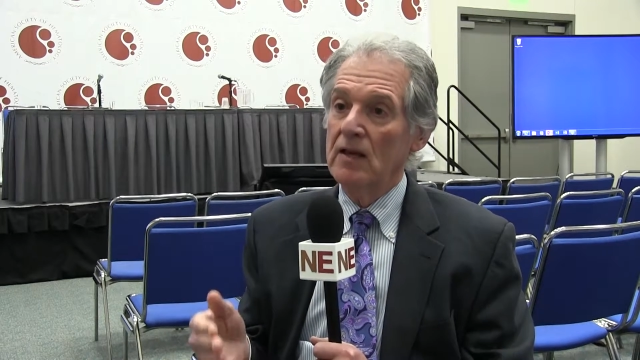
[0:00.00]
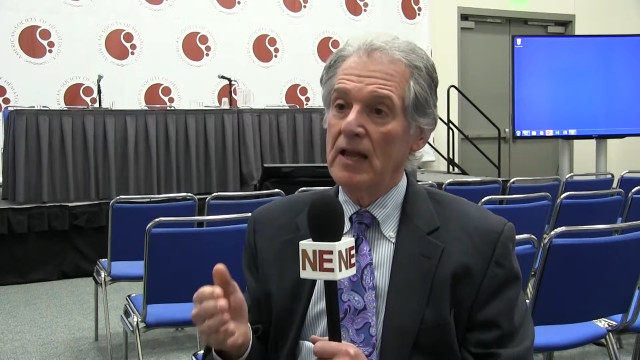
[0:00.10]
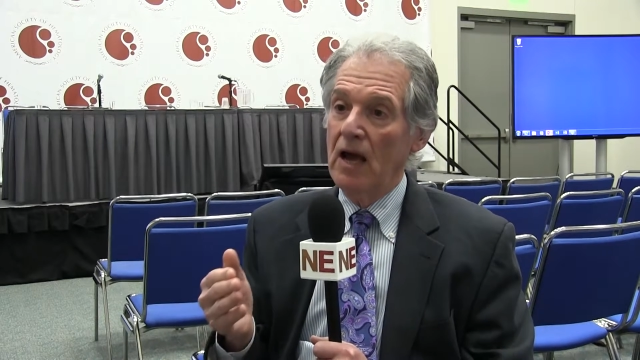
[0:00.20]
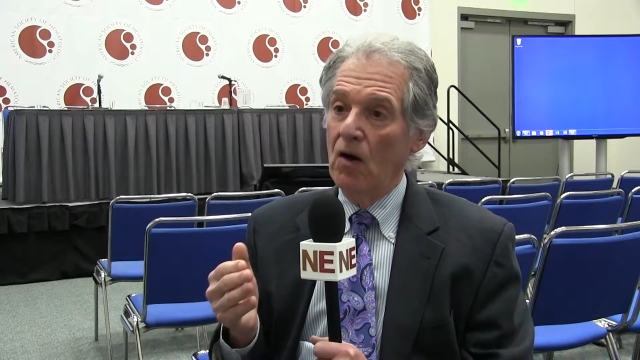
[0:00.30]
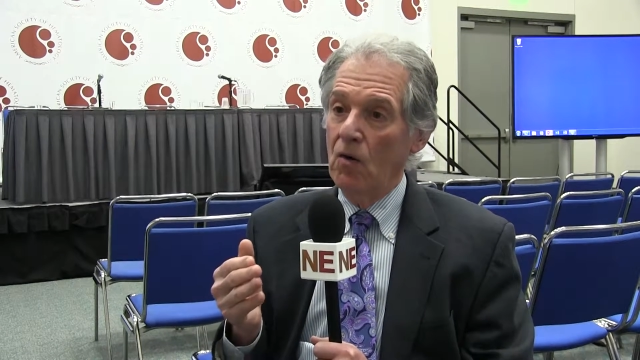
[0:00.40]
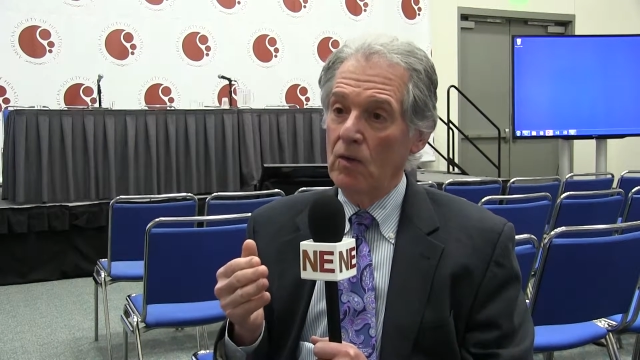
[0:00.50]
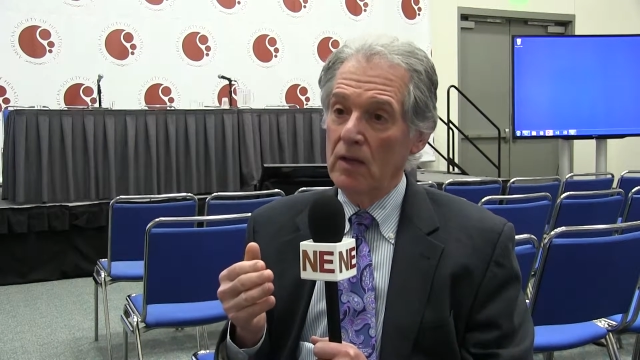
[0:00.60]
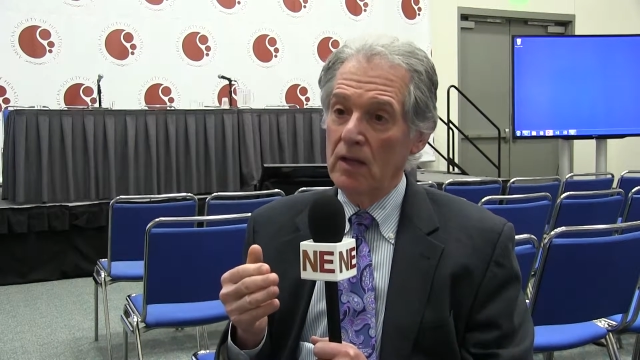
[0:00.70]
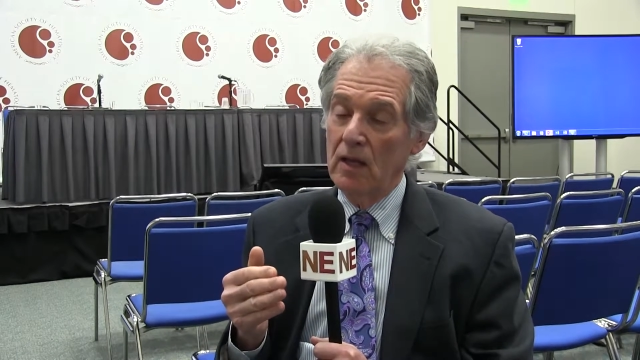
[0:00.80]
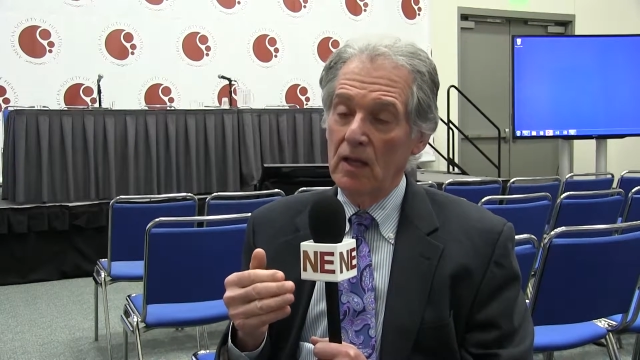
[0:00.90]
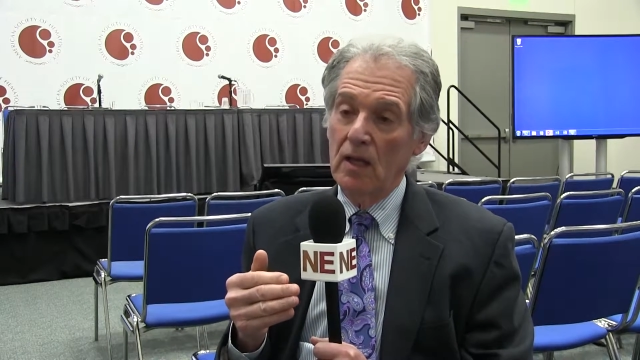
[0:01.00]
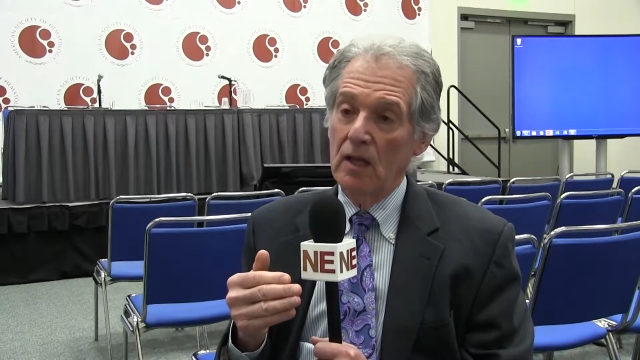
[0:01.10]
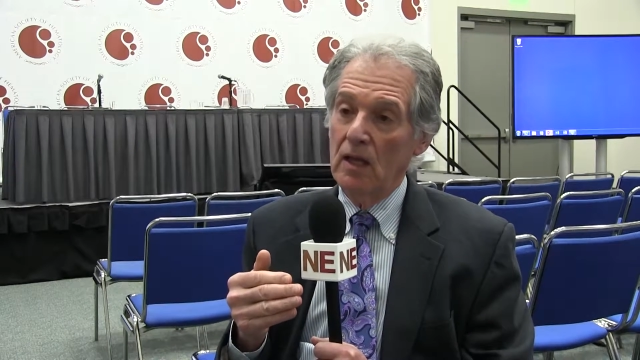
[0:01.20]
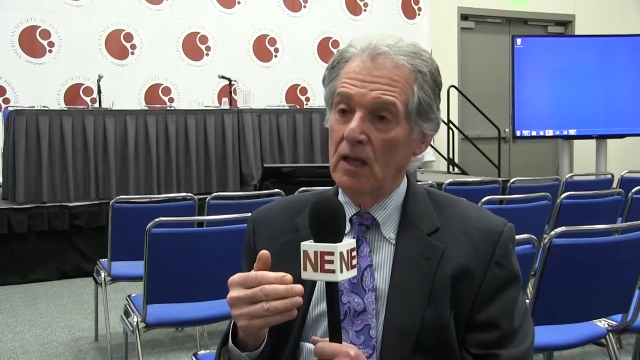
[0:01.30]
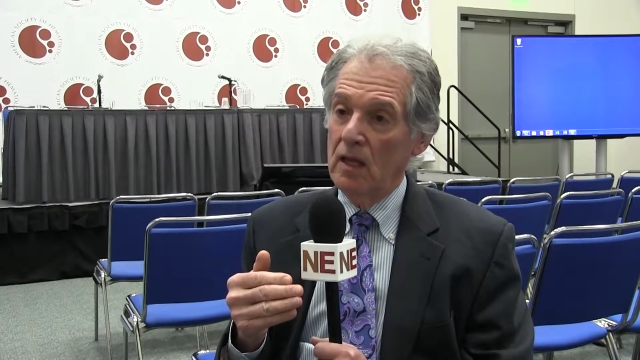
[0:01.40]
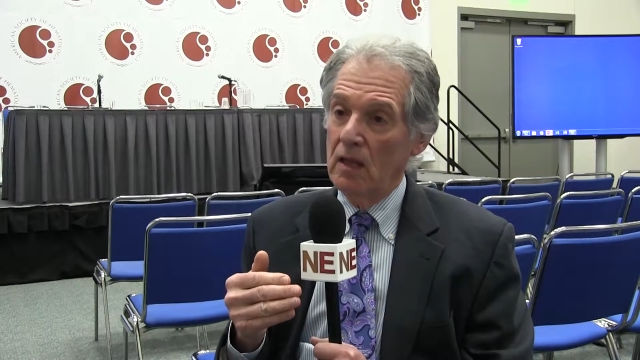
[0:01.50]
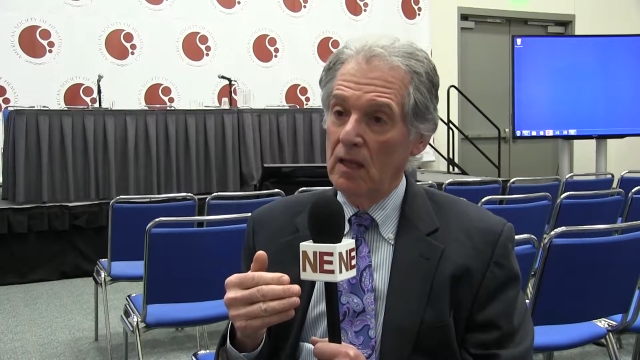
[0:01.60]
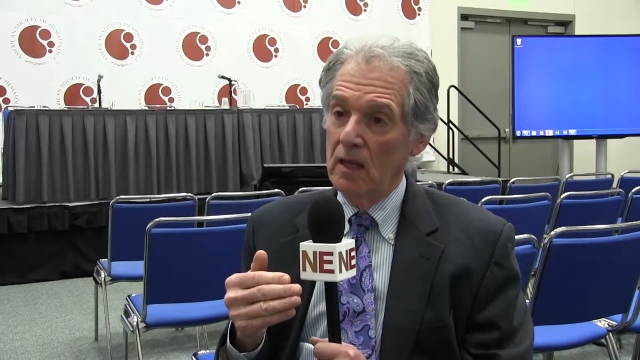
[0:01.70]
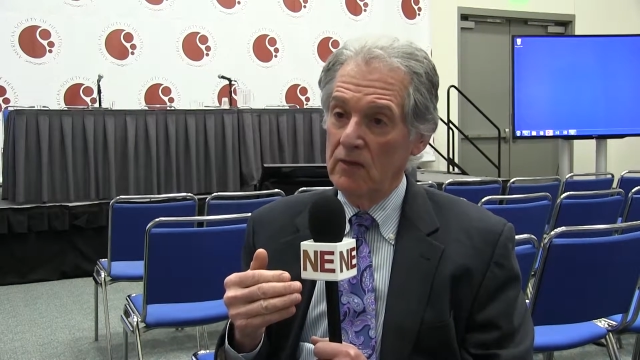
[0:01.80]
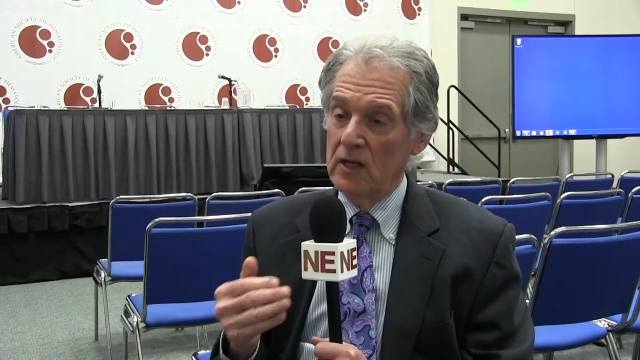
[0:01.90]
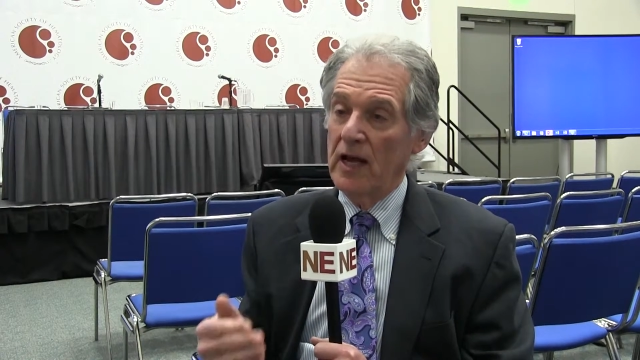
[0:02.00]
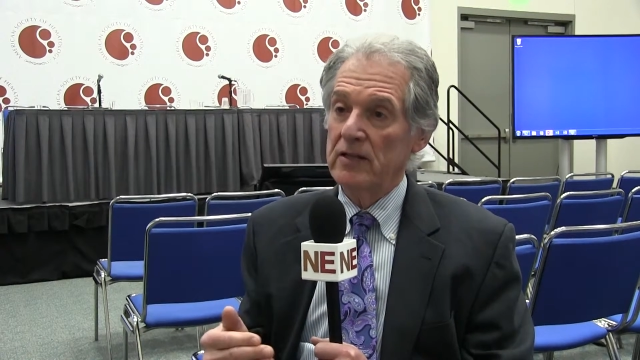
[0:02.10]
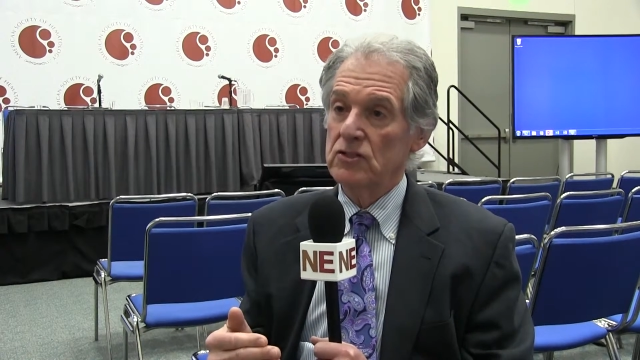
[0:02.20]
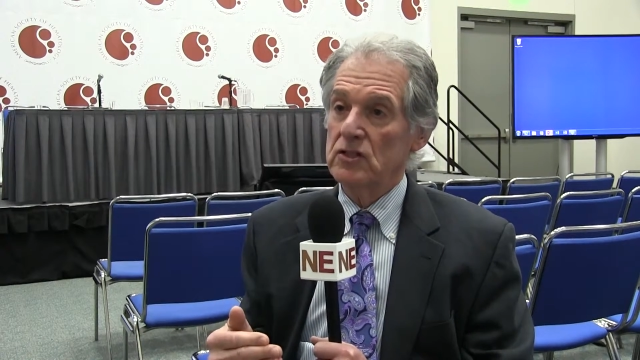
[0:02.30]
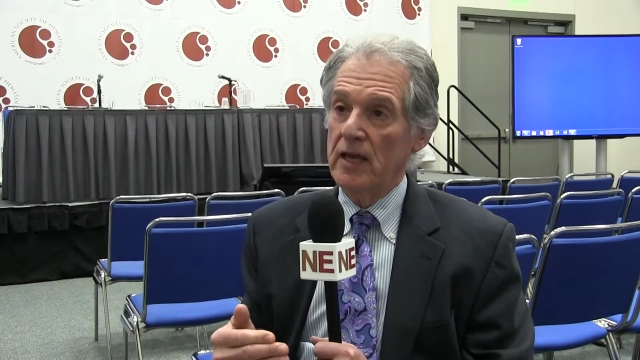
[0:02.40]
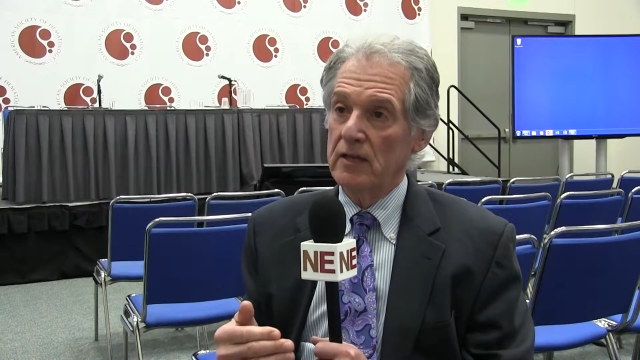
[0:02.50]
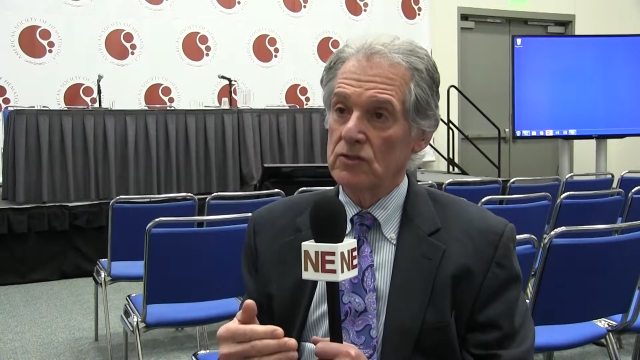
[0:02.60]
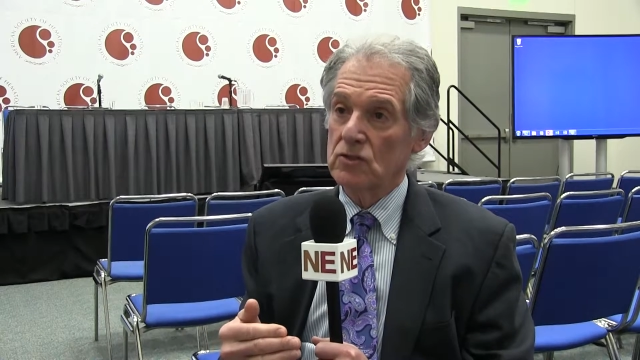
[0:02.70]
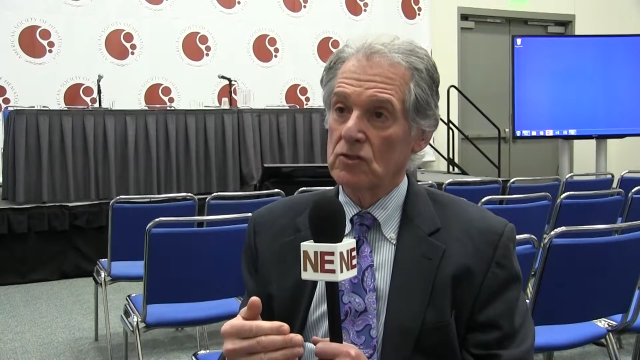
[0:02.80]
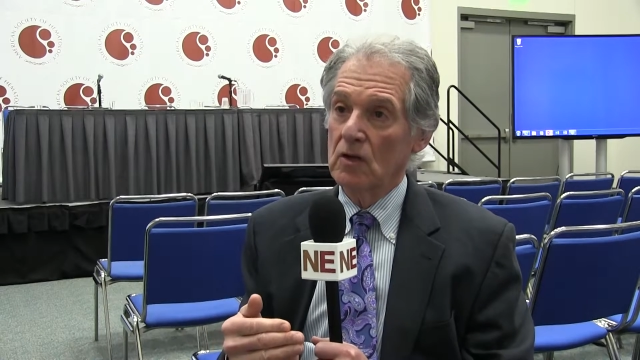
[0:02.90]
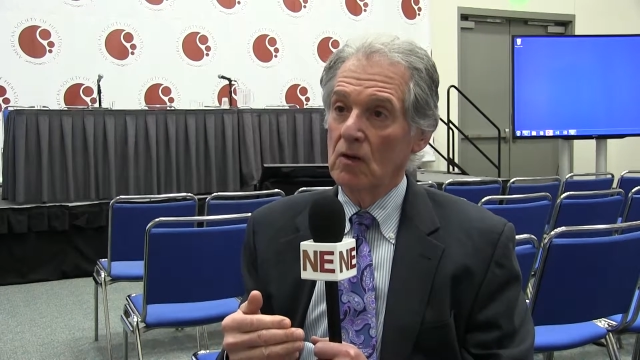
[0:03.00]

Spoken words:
Now, in the United States,